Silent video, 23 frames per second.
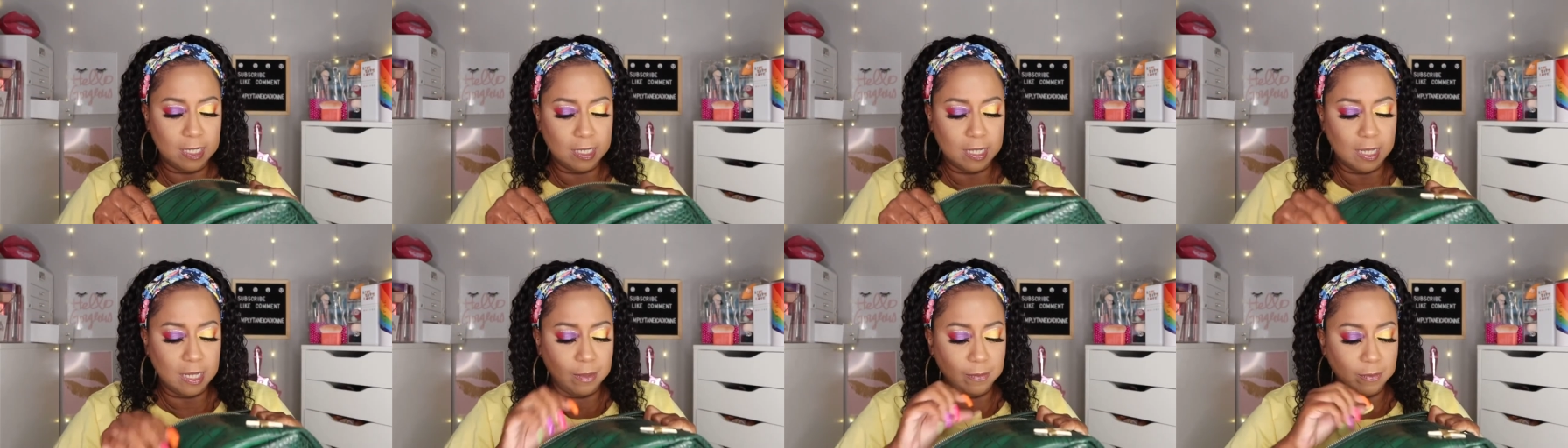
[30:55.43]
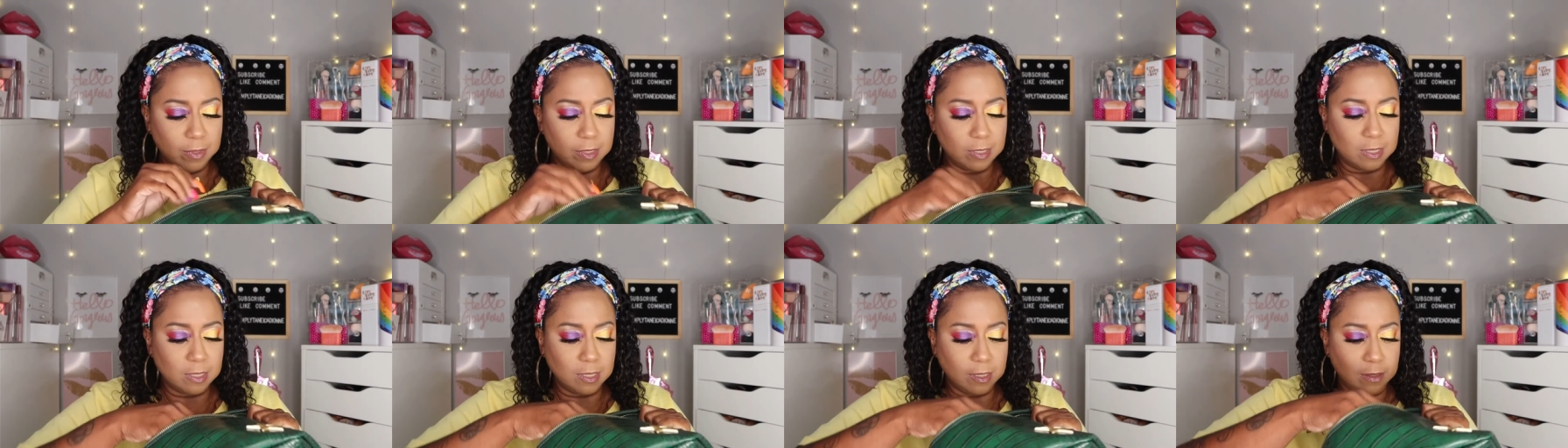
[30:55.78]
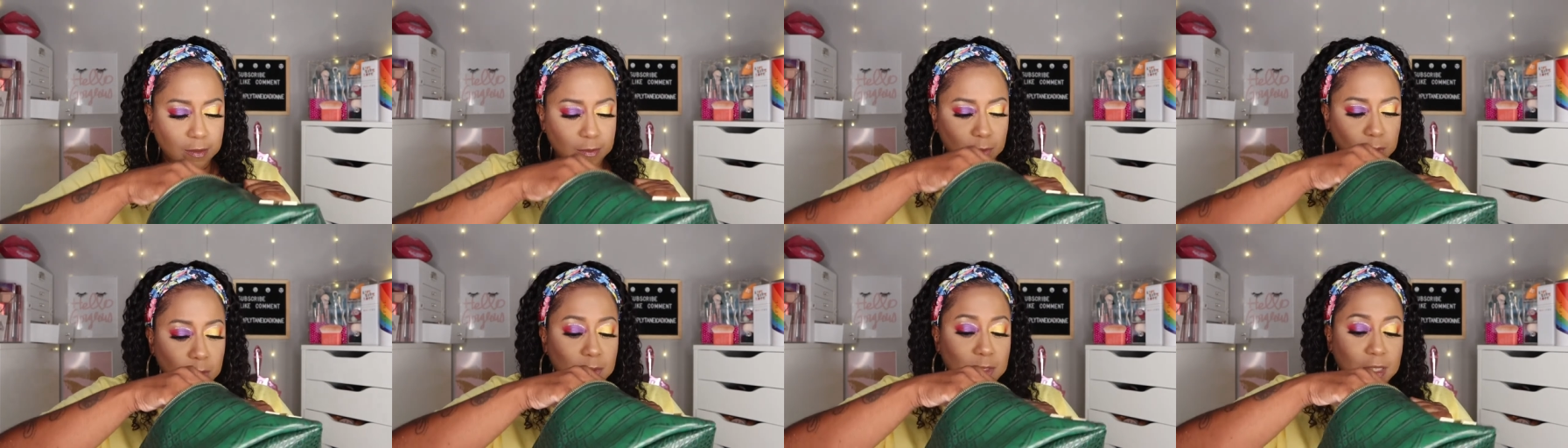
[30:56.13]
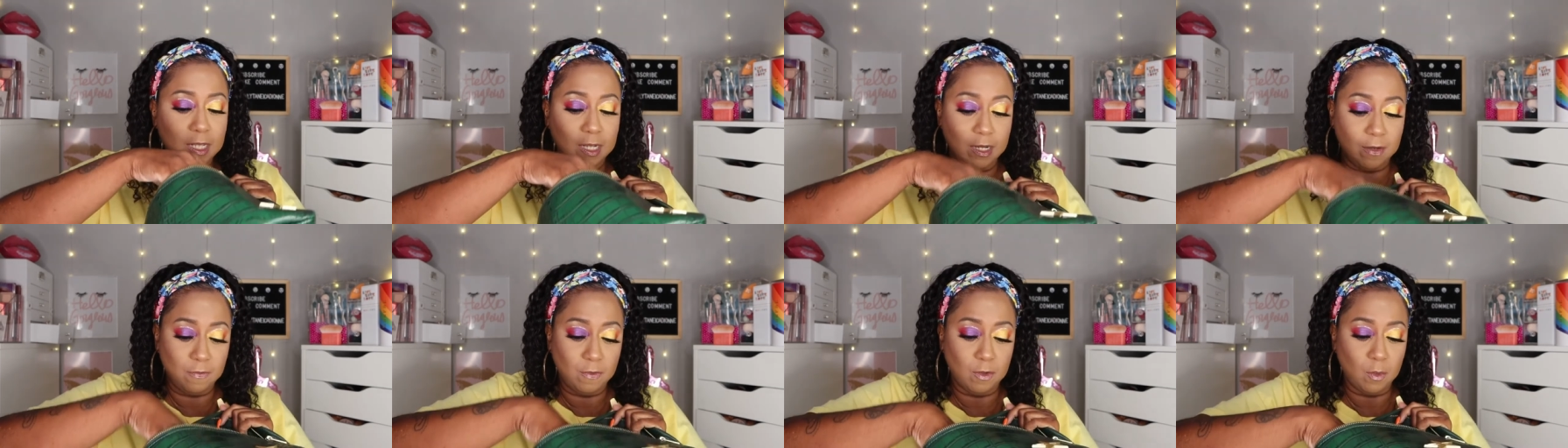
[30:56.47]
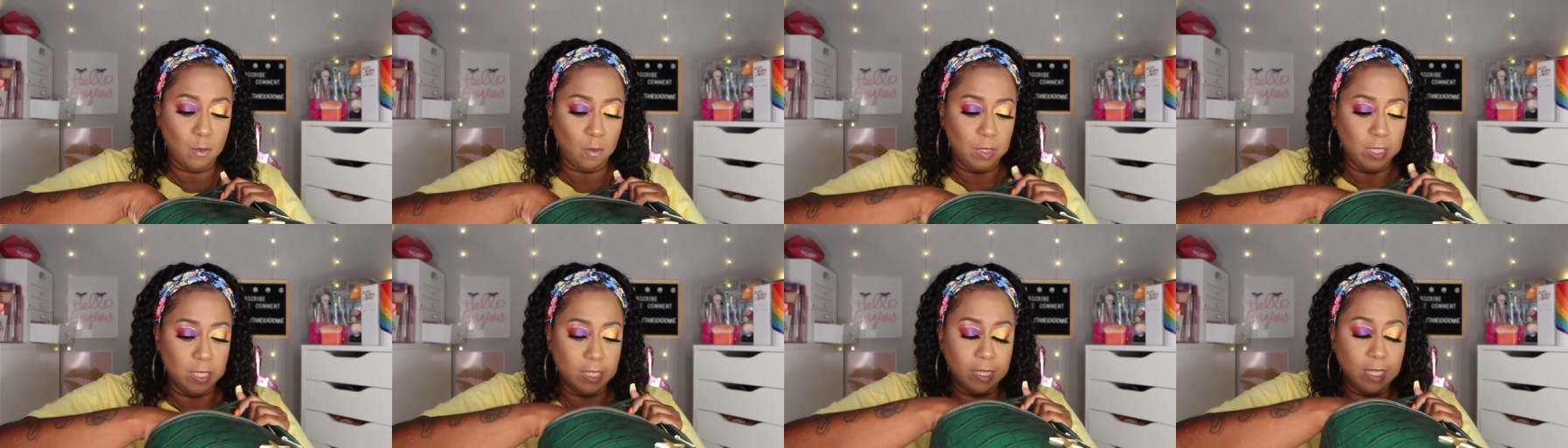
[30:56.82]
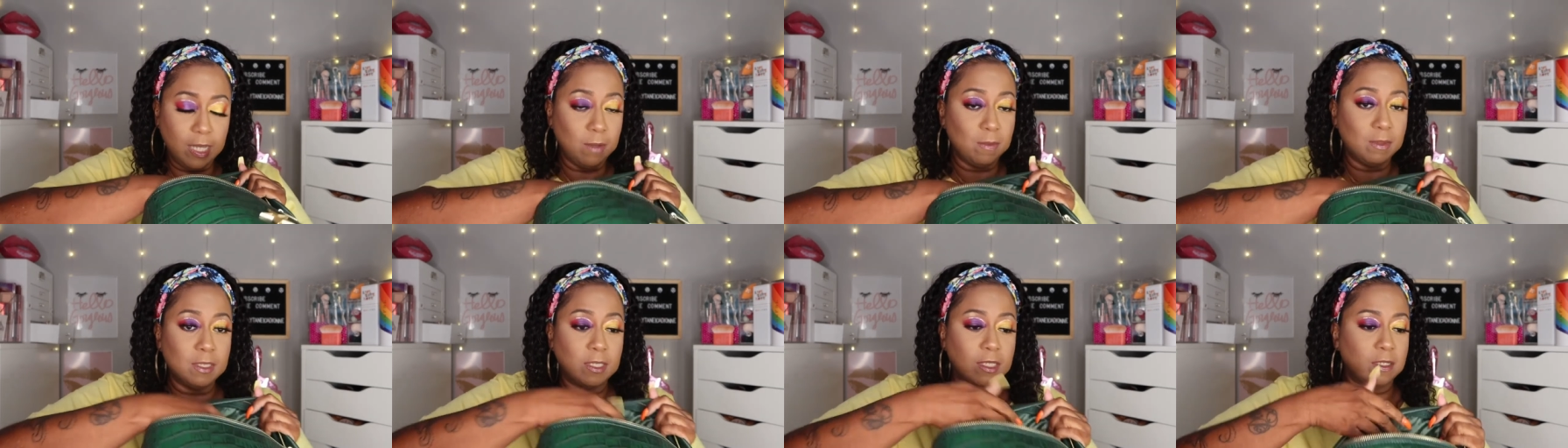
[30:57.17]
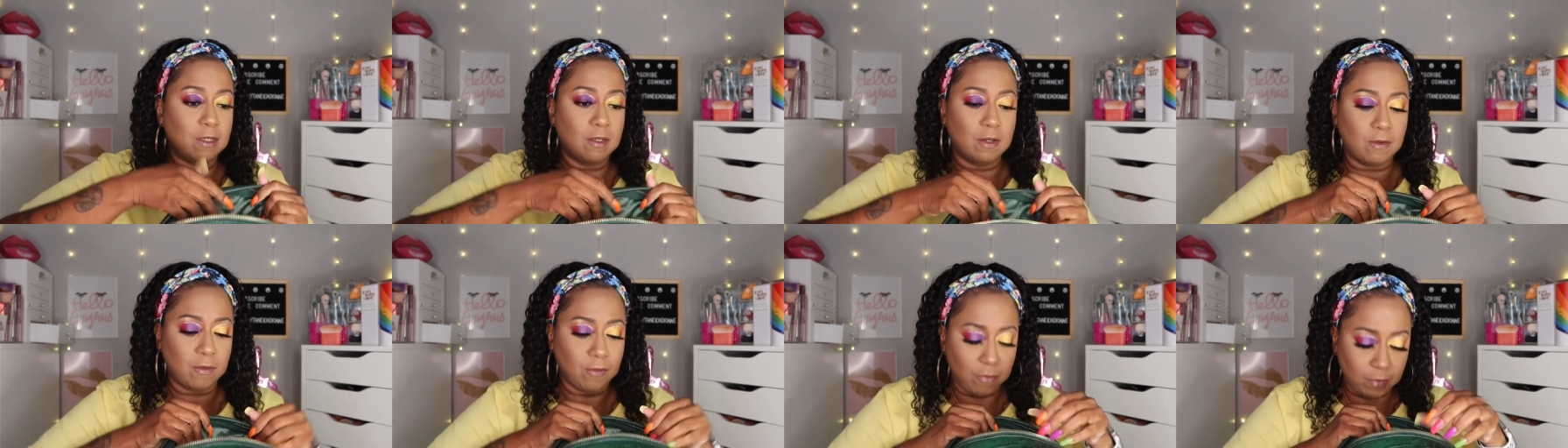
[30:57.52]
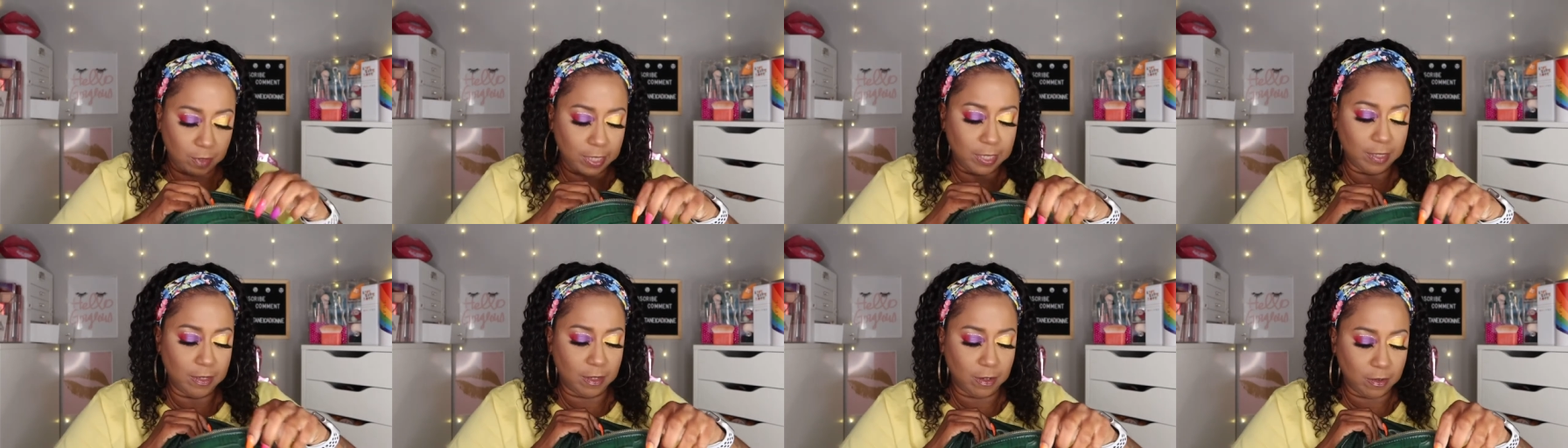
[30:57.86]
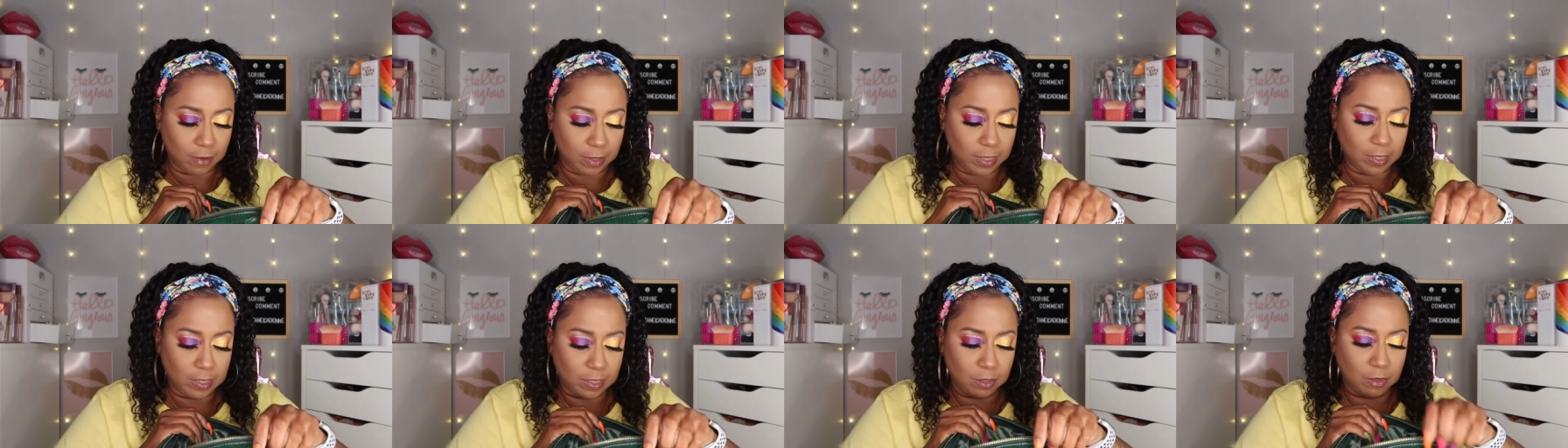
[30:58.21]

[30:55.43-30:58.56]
That was, um, we were there for a week. That was a great, great